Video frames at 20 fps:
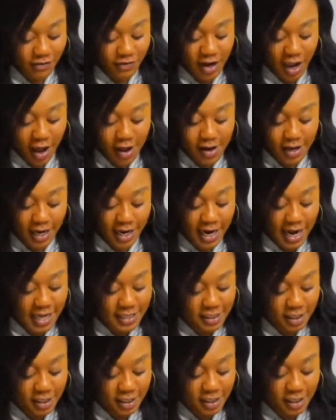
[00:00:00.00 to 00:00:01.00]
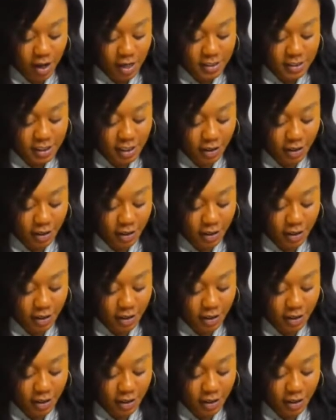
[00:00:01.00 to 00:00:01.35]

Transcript: Now, can I tell y'all a